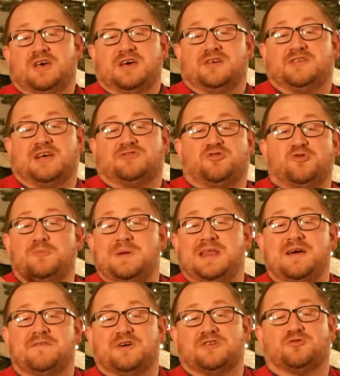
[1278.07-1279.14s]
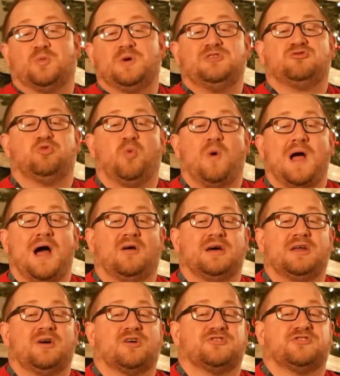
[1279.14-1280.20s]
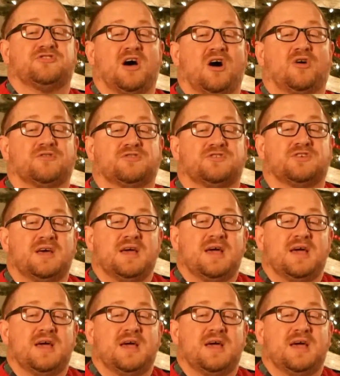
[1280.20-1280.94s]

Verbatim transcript: is that too many of us, we dwell in ourselves